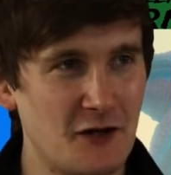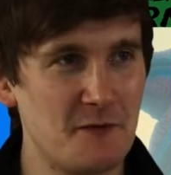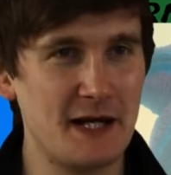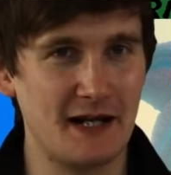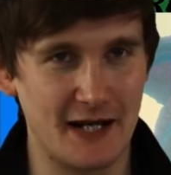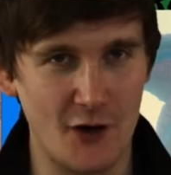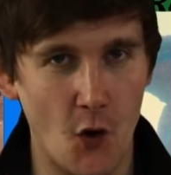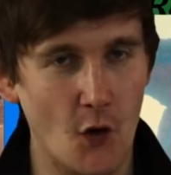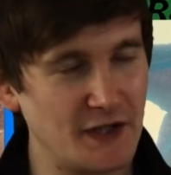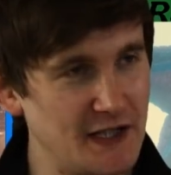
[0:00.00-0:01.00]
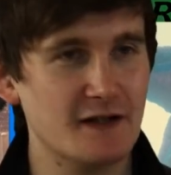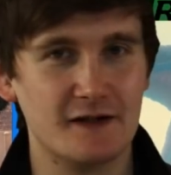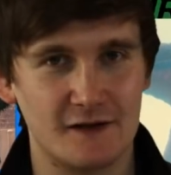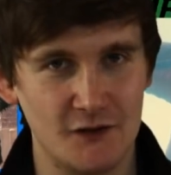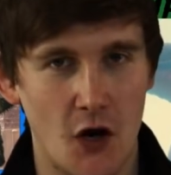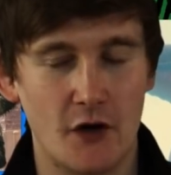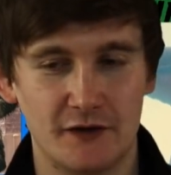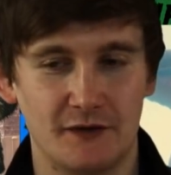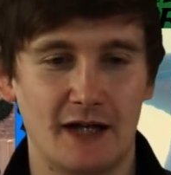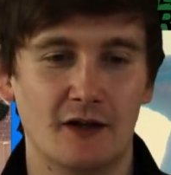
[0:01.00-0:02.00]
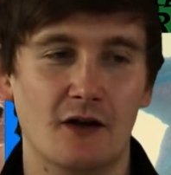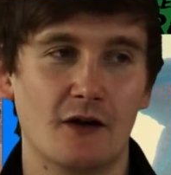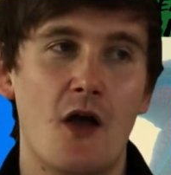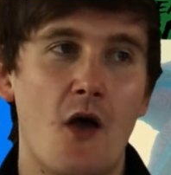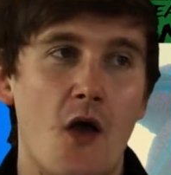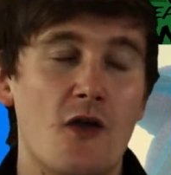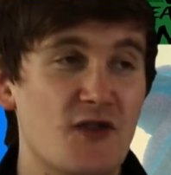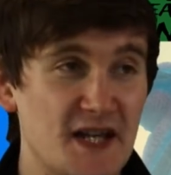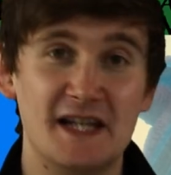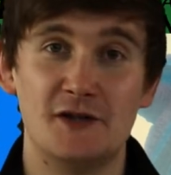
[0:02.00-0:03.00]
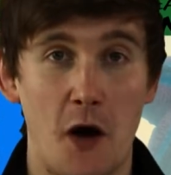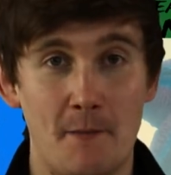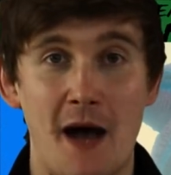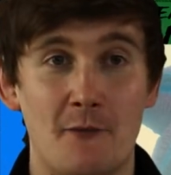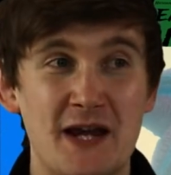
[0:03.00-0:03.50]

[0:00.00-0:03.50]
could have been an audience nod of look, this is not a Batman.